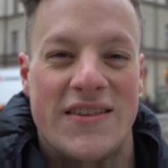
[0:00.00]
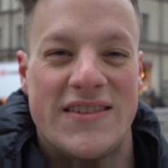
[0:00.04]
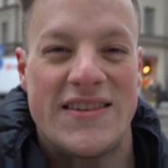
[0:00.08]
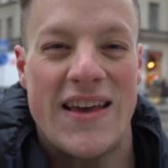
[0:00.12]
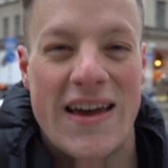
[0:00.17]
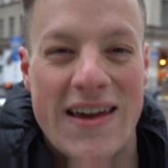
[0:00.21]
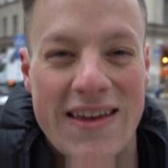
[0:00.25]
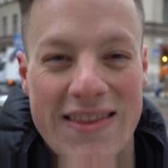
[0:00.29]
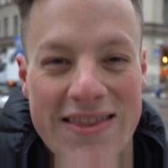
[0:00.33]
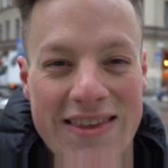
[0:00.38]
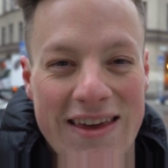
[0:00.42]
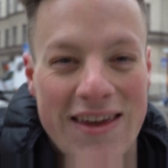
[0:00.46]

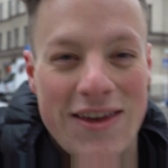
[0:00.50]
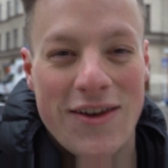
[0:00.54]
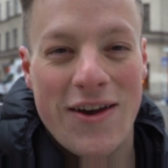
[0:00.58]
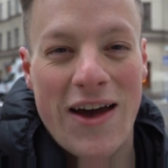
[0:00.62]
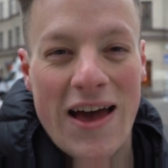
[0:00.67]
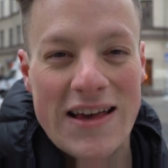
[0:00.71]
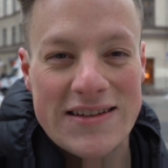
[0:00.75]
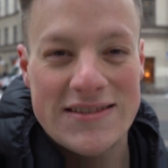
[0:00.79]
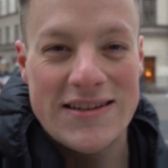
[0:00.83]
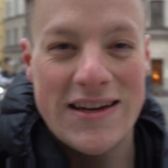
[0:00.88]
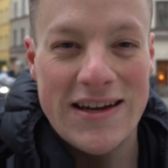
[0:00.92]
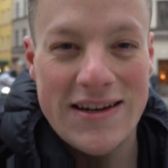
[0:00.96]
second thing you
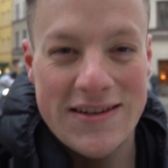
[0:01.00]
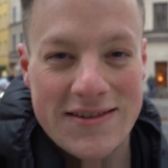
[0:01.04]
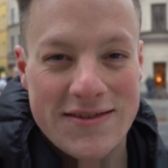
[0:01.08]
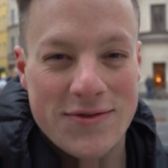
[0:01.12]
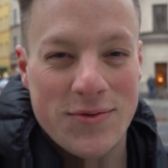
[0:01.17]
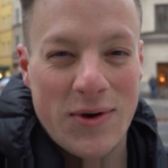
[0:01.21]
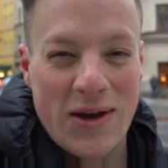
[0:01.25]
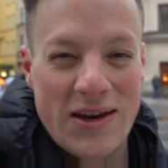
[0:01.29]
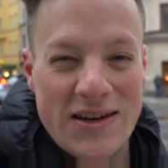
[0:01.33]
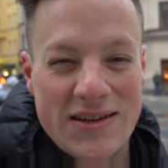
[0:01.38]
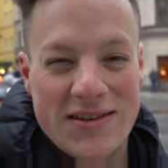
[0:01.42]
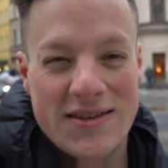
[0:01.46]
guys need in
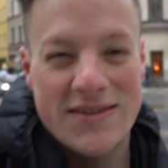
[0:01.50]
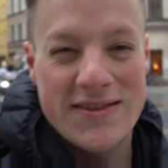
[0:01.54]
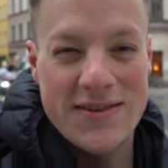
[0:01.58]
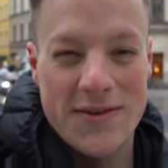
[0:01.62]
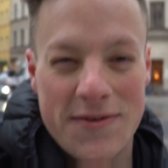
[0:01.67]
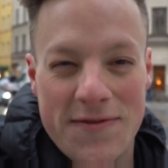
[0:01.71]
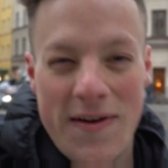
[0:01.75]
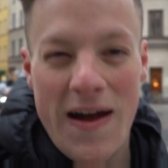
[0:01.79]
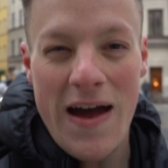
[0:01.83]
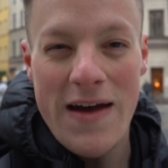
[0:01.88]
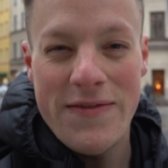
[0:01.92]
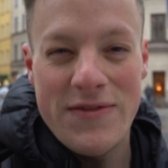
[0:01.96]
Sweden to
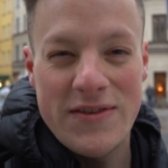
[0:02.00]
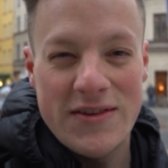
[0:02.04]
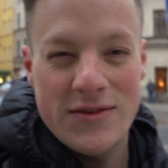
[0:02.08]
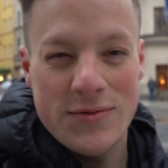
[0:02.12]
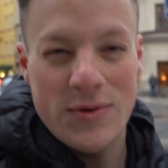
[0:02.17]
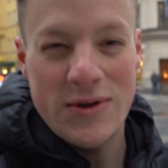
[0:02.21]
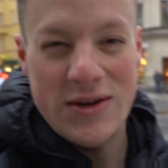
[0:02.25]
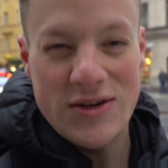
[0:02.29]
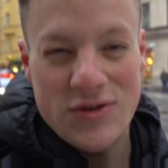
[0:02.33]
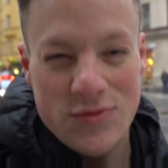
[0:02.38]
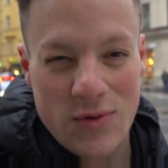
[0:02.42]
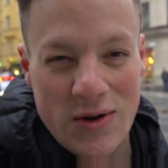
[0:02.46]
survive the
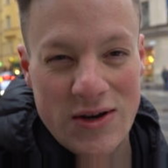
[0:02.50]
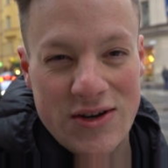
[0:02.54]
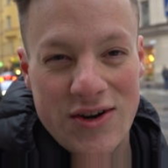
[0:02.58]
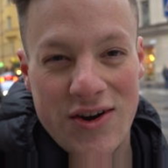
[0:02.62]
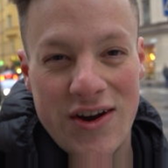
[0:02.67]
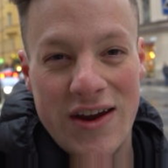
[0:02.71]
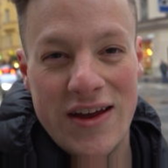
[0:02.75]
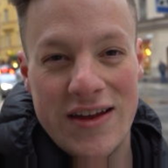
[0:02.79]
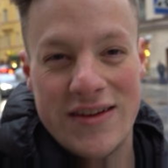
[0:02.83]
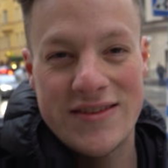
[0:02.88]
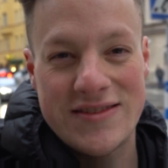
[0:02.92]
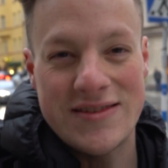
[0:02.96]
Swedish
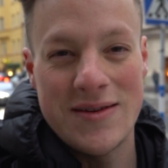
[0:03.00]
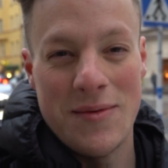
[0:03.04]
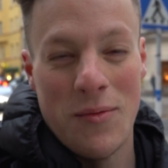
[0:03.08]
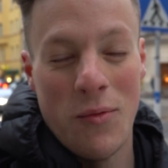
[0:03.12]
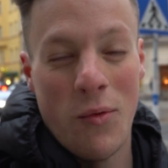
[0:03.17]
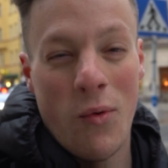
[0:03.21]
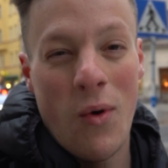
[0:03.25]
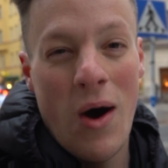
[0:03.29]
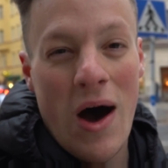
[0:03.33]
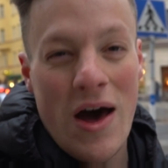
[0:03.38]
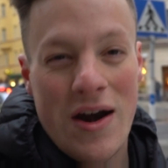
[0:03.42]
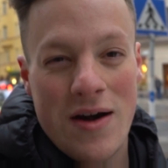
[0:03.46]
winter is some
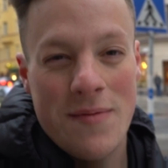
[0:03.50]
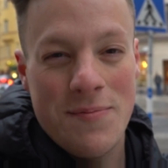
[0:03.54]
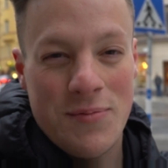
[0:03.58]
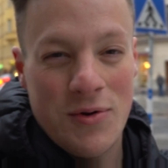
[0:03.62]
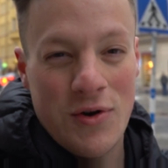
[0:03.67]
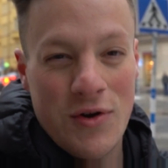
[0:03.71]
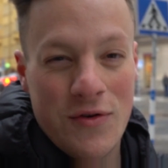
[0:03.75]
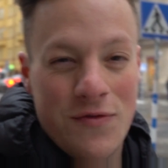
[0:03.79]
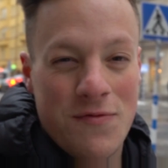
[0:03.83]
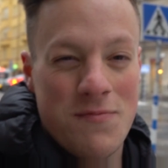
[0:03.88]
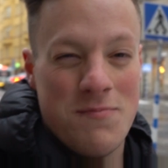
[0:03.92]
waterproof